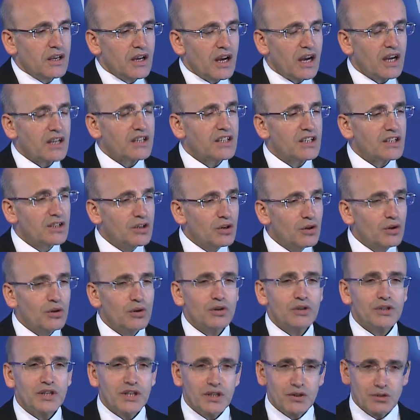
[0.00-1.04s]
I can go
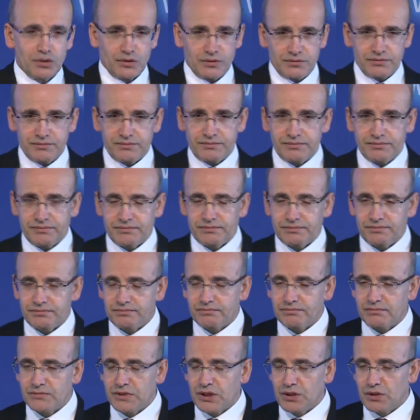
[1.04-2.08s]
on and on.
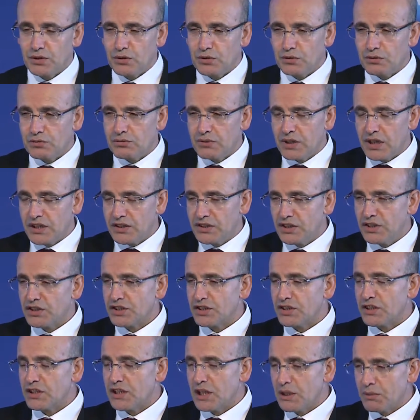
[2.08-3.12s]

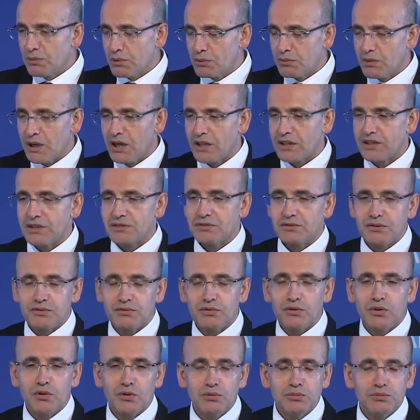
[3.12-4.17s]
Additional labor market
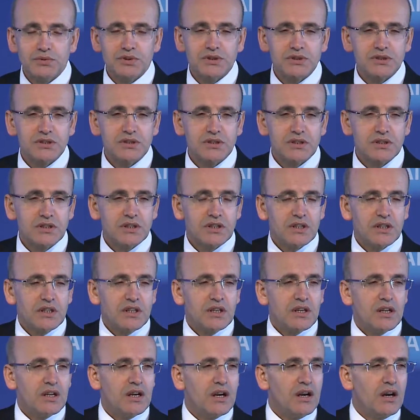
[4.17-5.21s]
reforms,
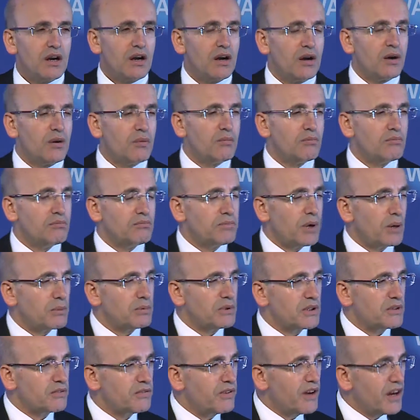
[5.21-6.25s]

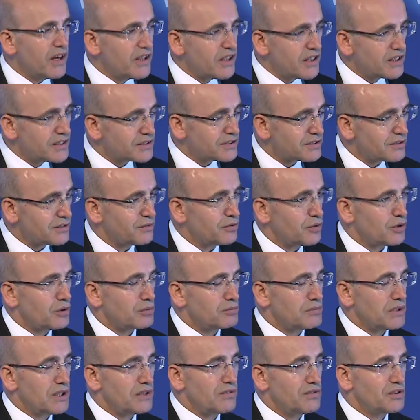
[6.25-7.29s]
public finance
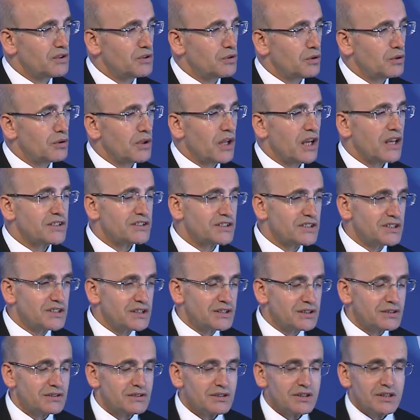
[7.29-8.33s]
reform, even though last
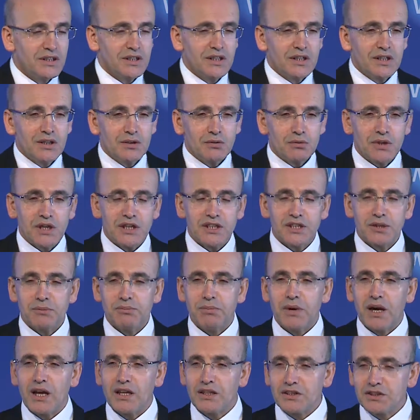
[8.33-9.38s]
year we had a
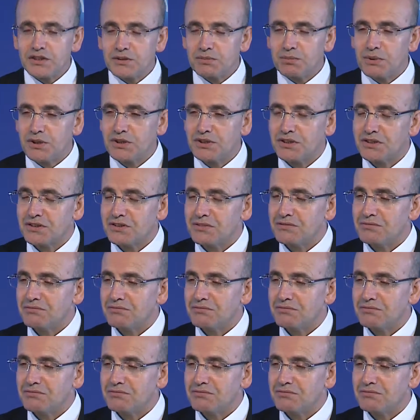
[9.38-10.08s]
balanced budget,